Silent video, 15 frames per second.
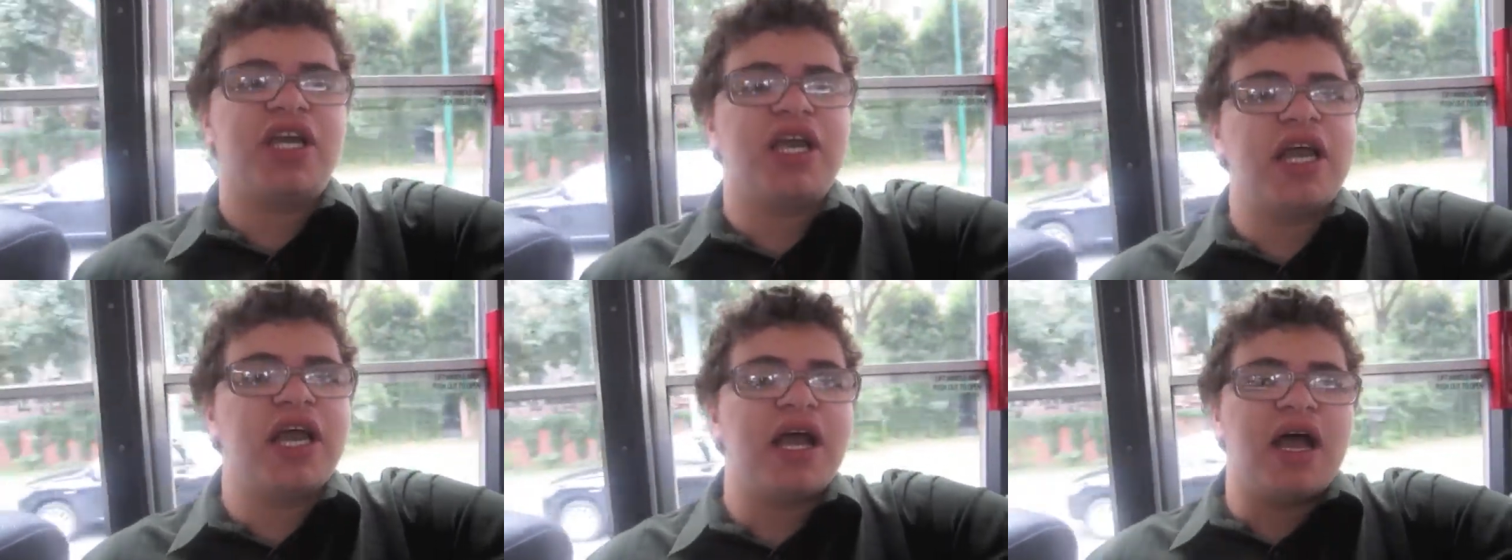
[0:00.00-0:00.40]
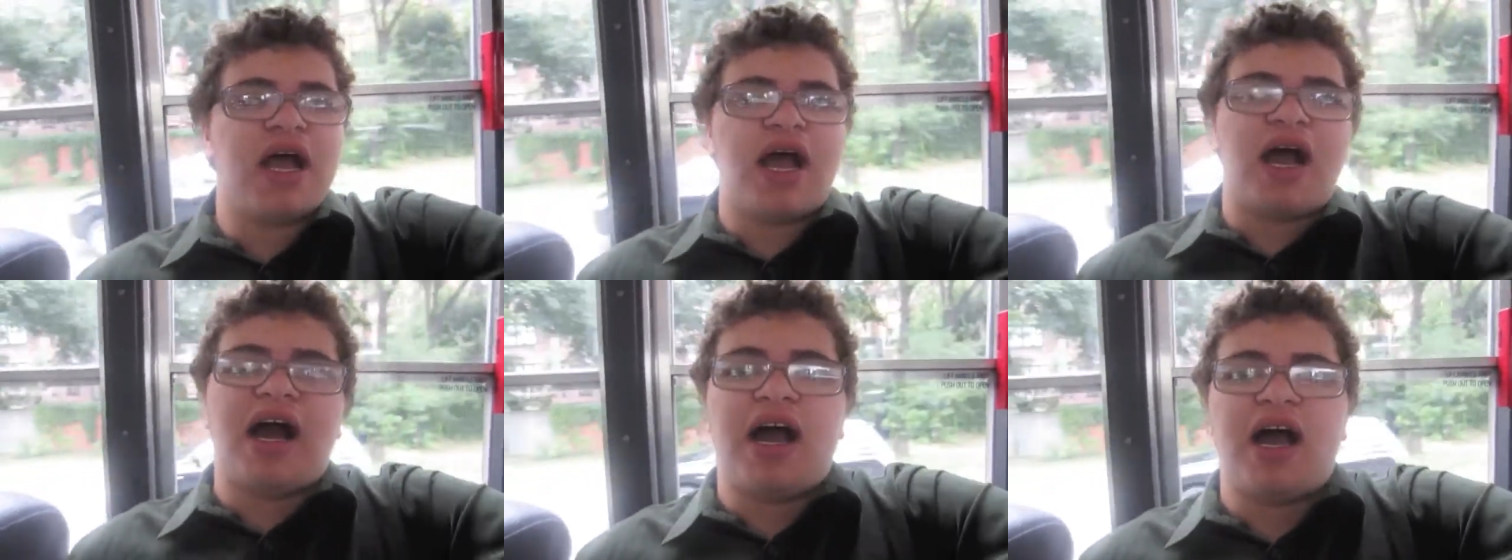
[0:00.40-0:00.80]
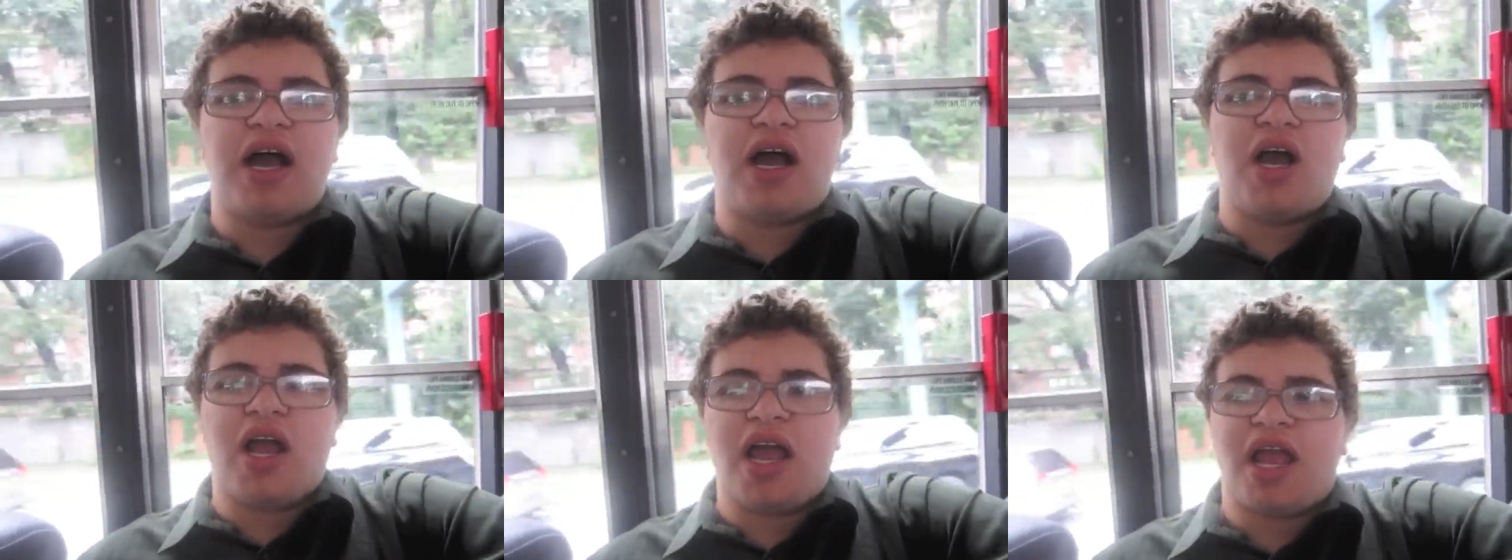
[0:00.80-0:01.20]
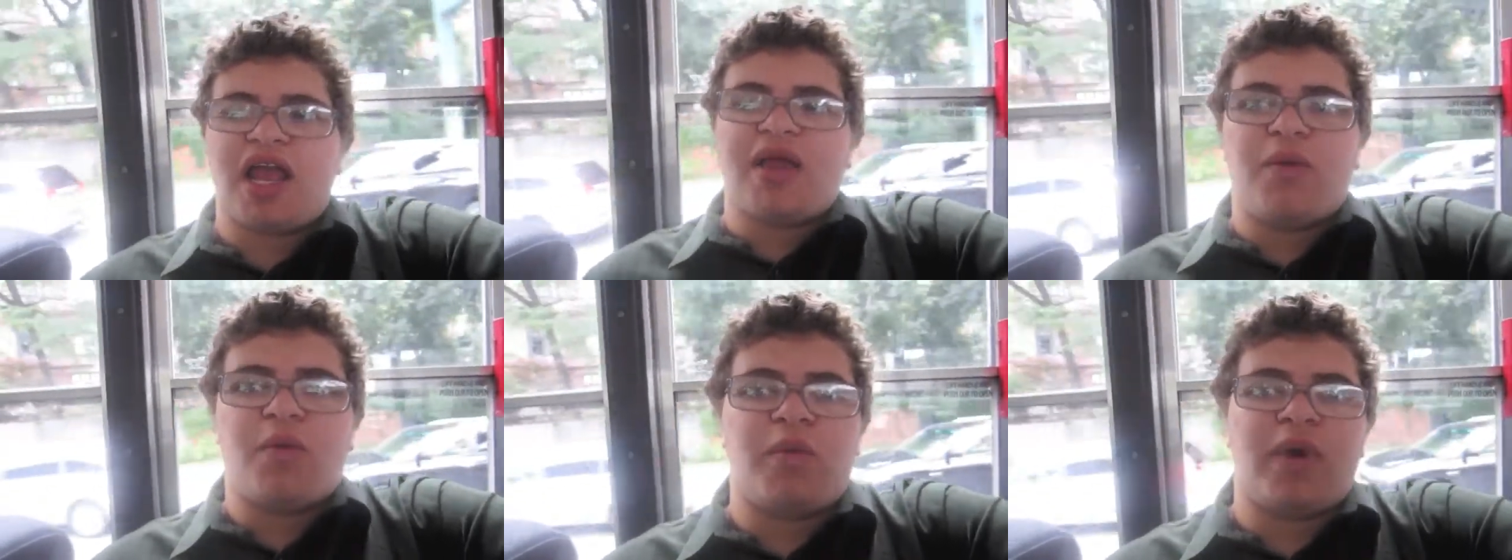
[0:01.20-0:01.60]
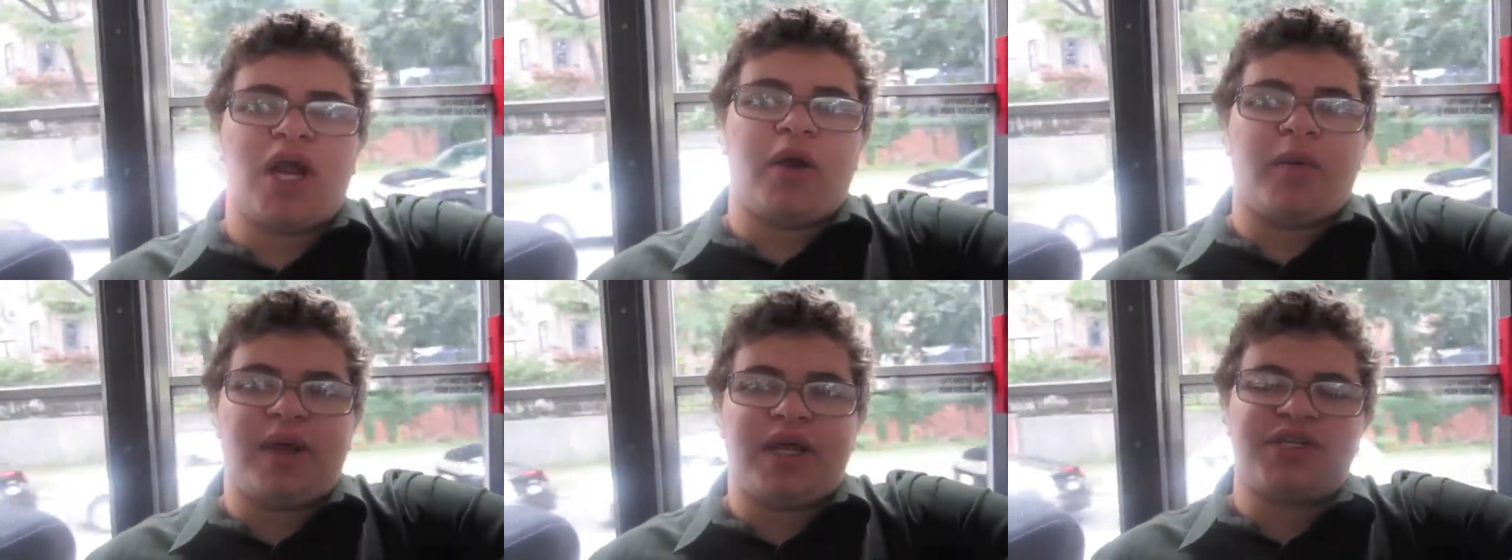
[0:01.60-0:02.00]
uh,
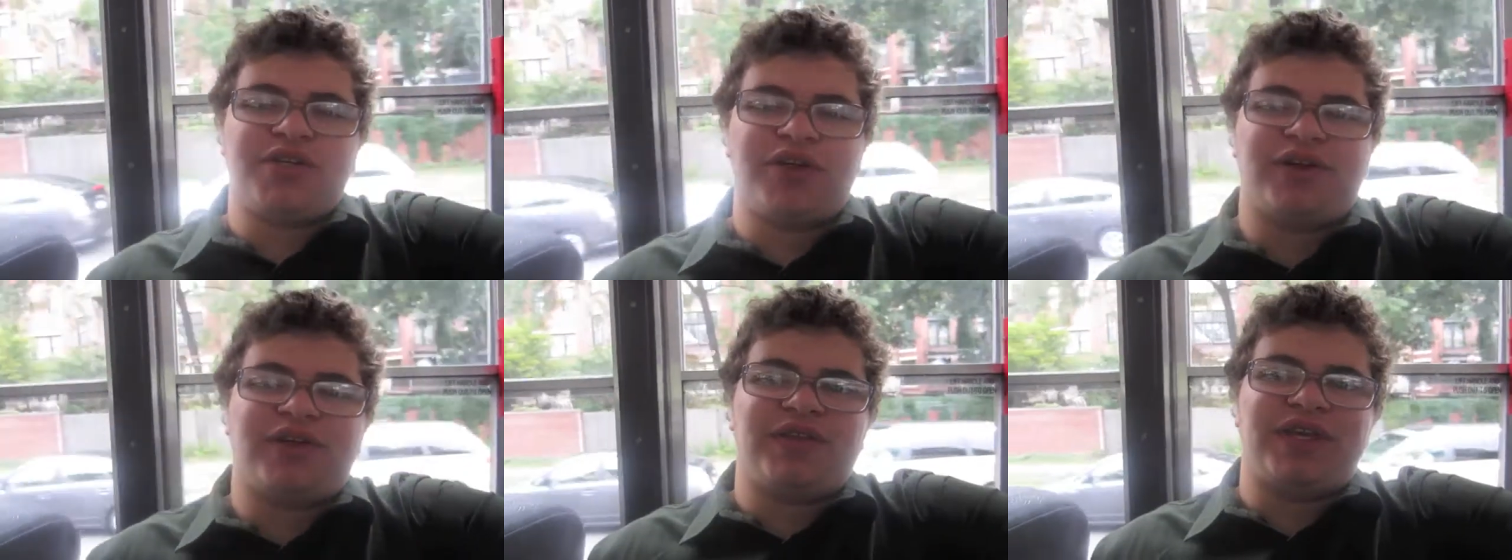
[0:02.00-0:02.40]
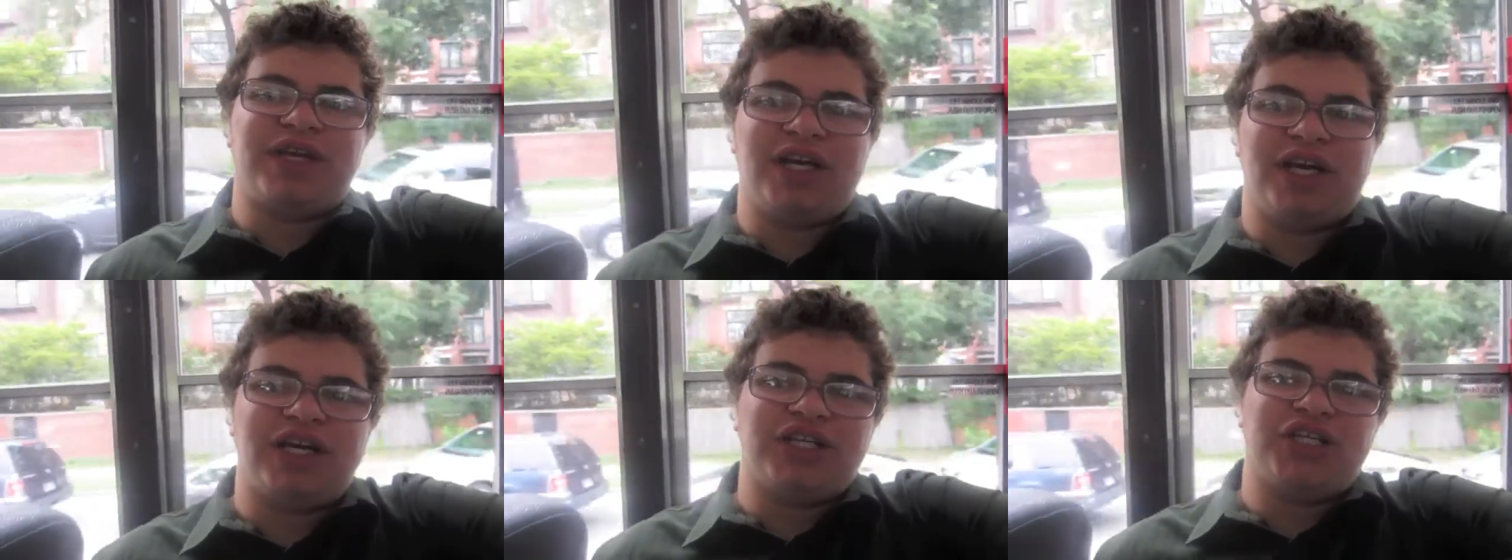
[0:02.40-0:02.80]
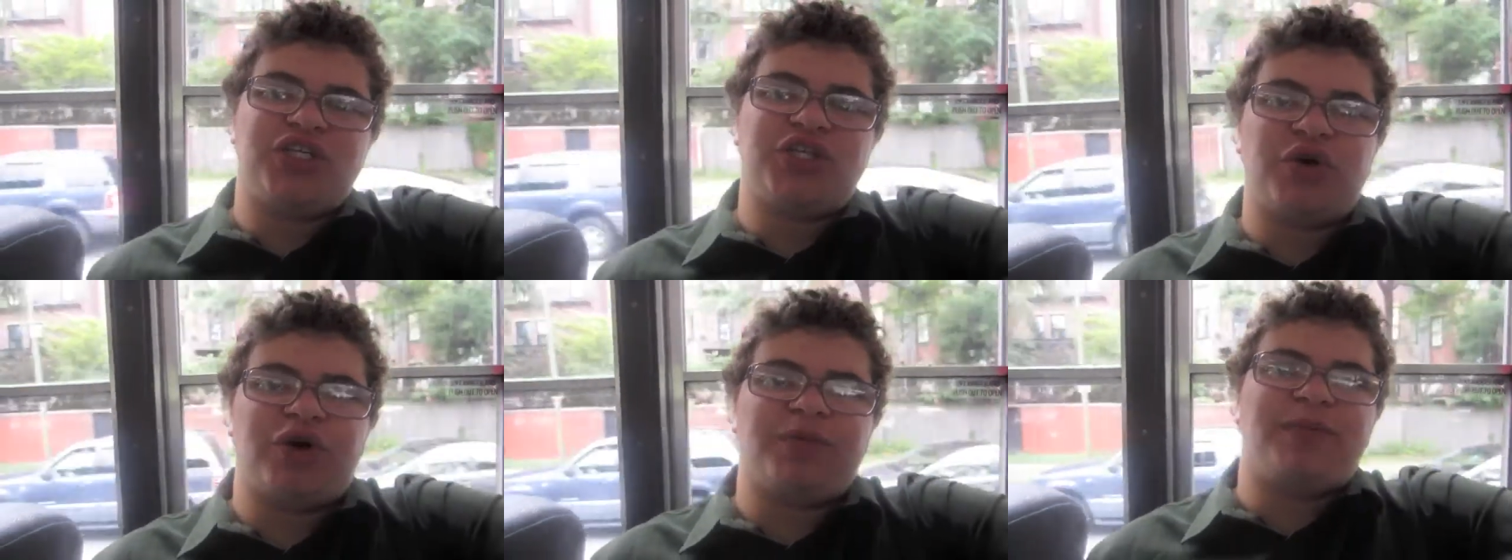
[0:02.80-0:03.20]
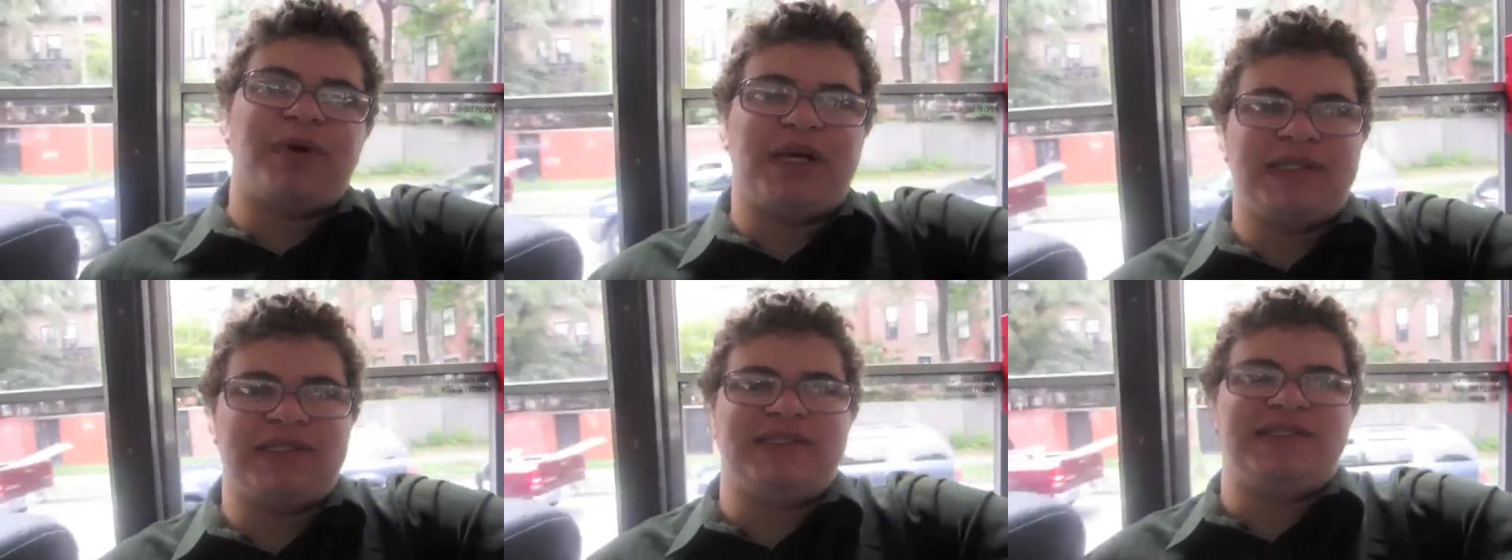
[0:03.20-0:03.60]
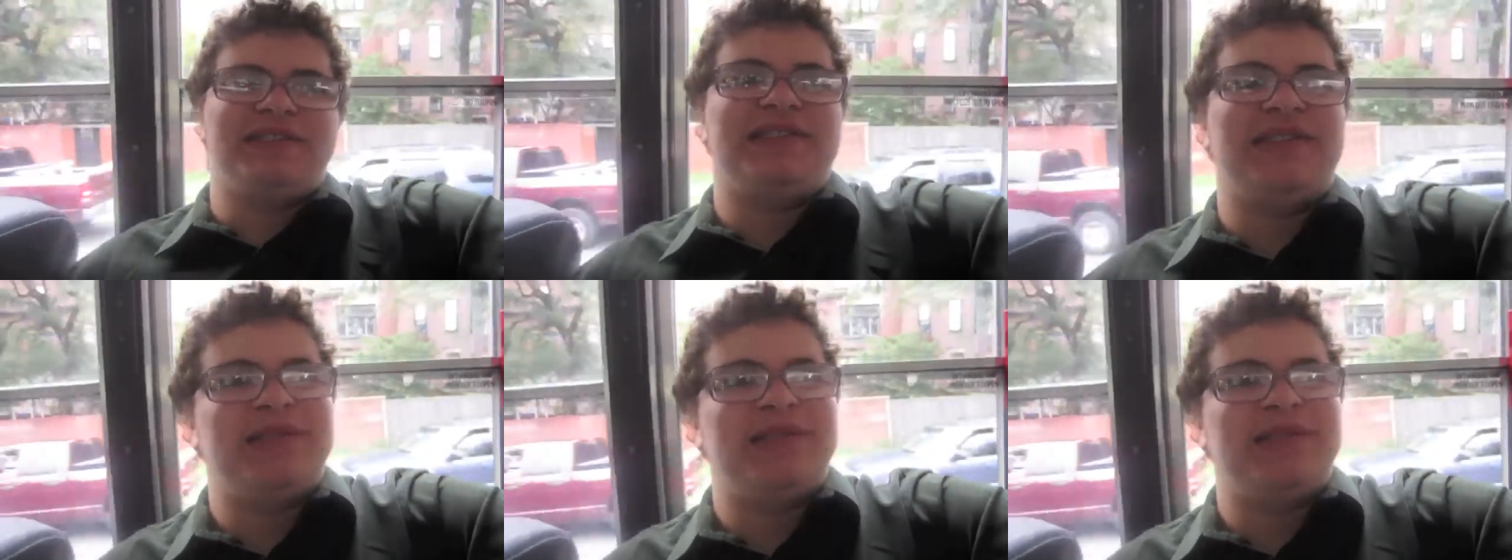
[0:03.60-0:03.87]
where we took the uh, short buses.